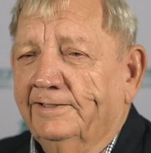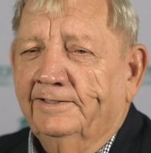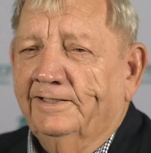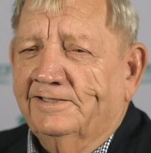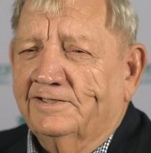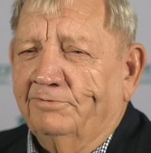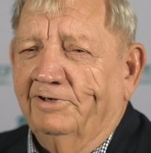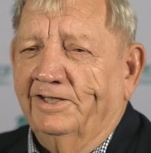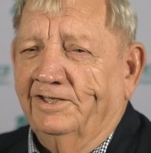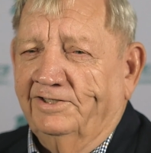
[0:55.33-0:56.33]
And he said,
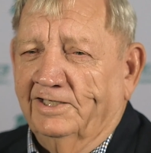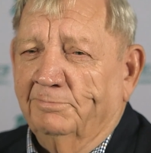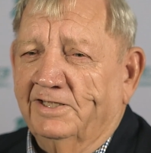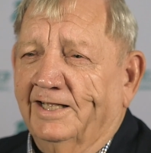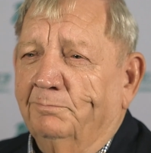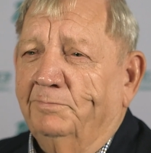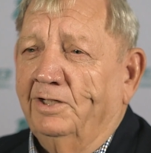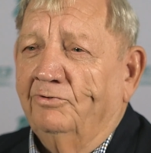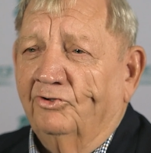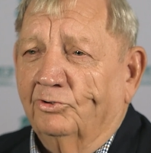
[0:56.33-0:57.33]
well, you dummy, that
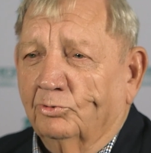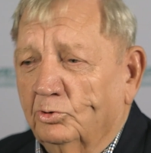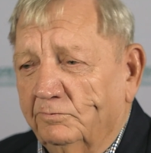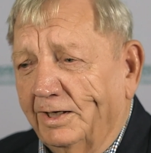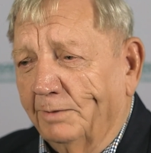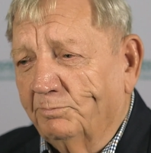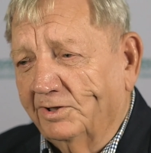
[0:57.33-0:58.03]
means the groove up.